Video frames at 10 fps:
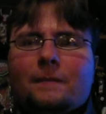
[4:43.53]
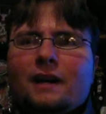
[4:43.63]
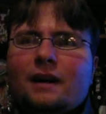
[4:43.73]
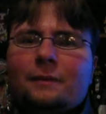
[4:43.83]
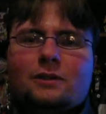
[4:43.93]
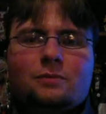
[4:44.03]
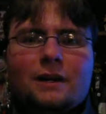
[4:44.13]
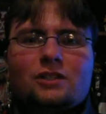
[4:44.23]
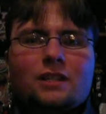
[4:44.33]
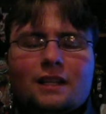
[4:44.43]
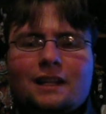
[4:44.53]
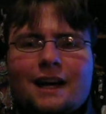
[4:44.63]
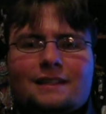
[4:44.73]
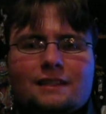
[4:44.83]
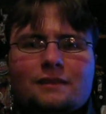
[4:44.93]
Especially the
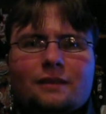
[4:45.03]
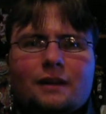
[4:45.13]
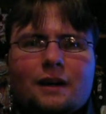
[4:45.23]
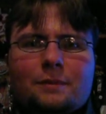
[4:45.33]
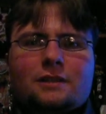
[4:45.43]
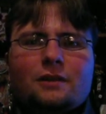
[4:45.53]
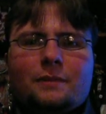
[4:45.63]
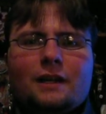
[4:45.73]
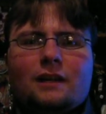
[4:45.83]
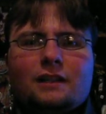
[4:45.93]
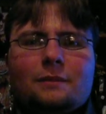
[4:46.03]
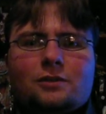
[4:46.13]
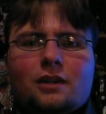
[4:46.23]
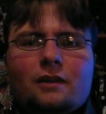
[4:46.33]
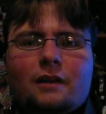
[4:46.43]
last episode being a clip
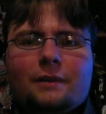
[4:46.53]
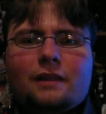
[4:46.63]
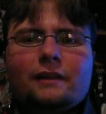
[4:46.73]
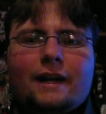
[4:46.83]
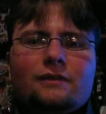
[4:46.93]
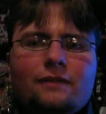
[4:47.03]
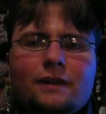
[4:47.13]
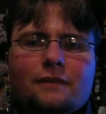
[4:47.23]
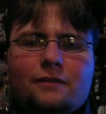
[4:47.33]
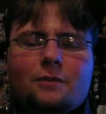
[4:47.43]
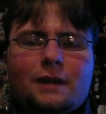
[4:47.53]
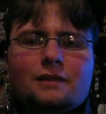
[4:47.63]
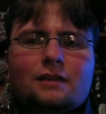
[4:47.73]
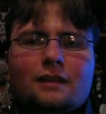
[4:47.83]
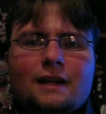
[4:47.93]
show. I mean, the last few
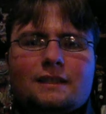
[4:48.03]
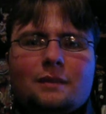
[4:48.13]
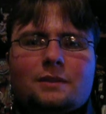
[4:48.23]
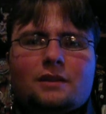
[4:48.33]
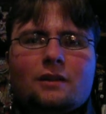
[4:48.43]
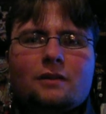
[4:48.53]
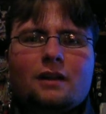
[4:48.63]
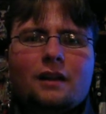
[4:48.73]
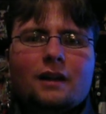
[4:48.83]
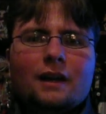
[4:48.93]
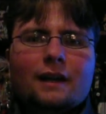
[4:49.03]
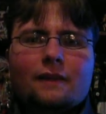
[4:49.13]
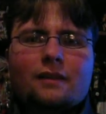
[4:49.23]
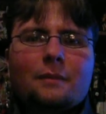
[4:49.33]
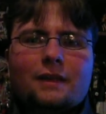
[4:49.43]
minutes of the last episode
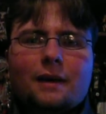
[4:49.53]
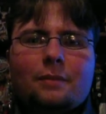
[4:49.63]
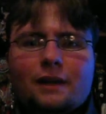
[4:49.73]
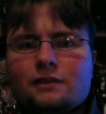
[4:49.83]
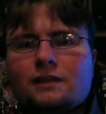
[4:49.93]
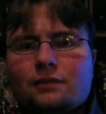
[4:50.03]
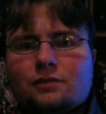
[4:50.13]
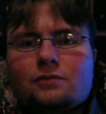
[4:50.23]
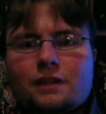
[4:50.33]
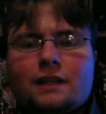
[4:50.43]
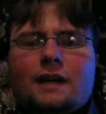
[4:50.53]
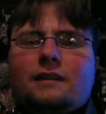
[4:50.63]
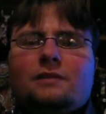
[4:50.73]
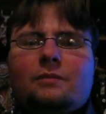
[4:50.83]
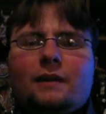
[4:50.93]
and some of the epilogue stuff was really
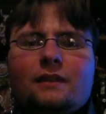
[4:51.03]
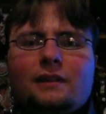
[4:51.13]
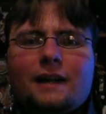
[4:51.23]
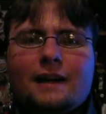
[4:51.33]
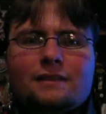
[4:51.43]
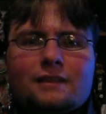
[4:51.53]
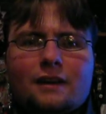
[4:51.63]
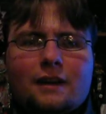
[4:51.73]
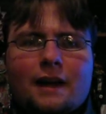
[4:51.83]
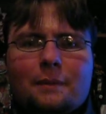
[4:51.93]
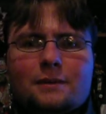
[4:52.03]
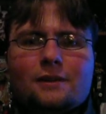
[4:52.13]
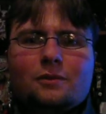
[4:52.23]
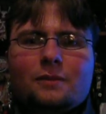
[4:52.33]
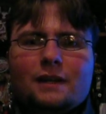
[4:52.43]
nice, but the last
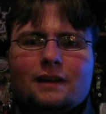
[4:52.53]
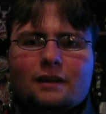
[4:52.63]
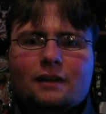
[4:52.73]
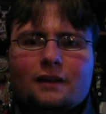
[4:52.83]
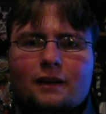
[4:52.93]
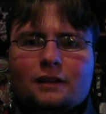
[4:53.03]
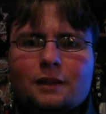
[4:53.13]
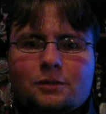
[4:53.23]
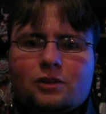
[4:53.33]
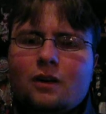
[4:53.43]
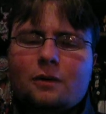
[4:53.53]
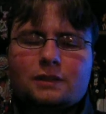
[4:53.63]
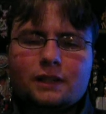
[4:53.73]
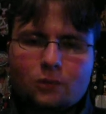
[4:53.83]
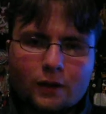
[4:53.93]
episode being a clip show, I
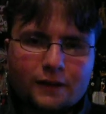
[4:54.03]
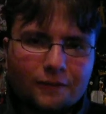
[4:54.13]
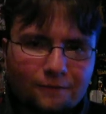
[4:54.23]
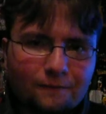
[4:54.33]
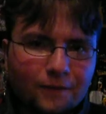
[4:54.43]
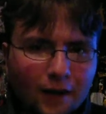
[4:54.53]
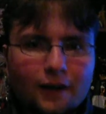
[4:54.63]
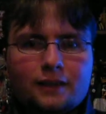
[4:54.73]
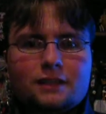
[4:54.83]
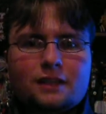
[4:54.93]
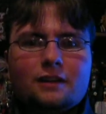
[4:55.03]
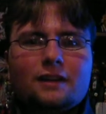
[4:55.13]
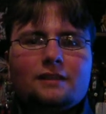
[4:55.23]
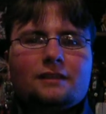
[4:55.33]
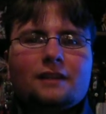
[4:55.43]
was like, what the fuck?
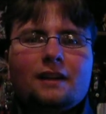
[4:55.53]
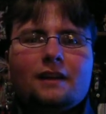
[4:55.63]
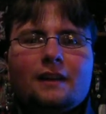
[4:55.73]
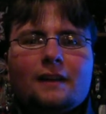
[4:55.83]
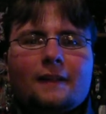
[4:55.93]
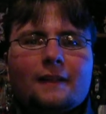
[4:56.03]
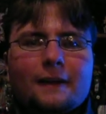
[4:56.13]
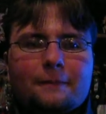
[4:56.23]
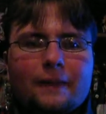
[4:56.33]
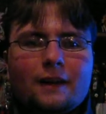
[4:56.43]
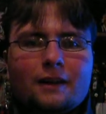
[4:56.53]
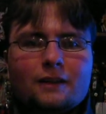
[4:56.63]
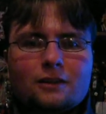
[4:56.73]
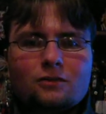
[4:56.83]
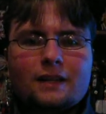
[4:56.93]
Seriously? Like, they could
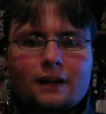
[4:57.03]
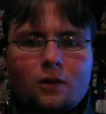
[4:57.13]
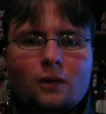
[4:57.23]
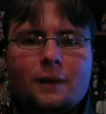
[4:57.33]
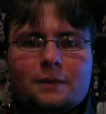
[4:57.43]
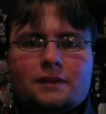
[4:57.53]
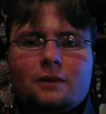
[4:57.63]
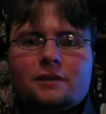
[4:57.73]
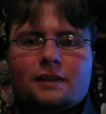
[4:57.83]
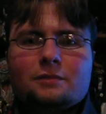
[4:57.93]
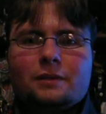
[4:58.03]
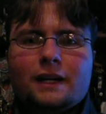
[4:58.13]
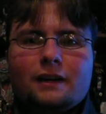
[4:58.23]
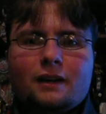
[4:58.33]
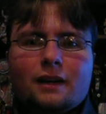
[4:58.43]
have used that whole episode to
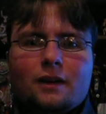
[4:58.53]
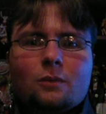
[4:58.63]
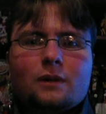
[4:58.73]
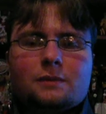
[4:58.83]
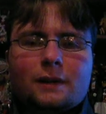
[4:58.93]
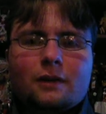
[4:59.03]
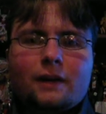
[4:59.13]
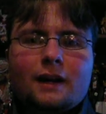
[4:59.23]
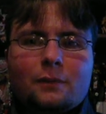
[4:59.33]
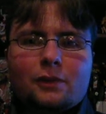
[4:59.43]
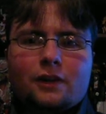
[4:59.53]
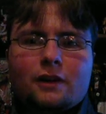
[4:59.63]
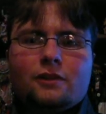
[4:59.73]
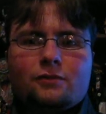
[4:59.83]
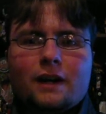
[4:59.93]
explain what's been going on with the
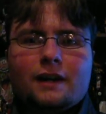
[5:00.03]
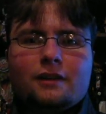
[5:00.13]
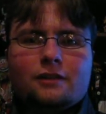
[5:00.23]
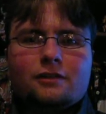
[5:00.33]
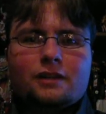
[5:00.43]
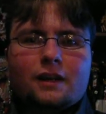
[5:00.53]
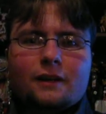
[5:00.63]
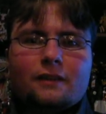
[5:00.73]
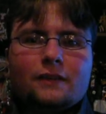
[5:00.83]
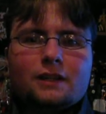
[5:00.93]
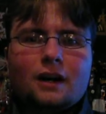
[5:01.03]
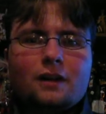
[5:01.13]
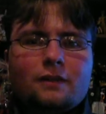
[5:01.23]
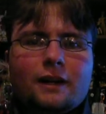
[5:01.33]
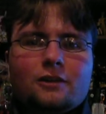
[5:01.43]
Earth Riders, the
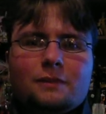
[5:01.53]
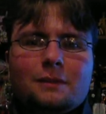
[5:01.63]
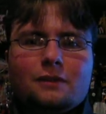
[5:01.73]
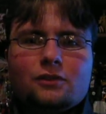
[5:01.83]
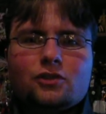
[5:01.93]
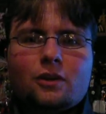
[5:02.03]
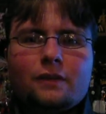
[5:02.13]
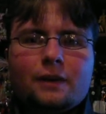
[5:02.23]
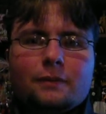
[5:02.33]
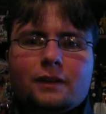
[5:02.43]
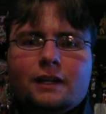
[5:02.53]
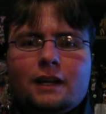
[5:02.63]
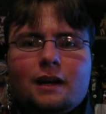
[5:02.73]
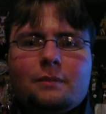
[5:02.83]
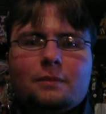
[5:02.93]
Ventaran Riders, maybe even shown them
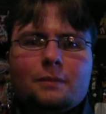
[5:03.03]
cleaning up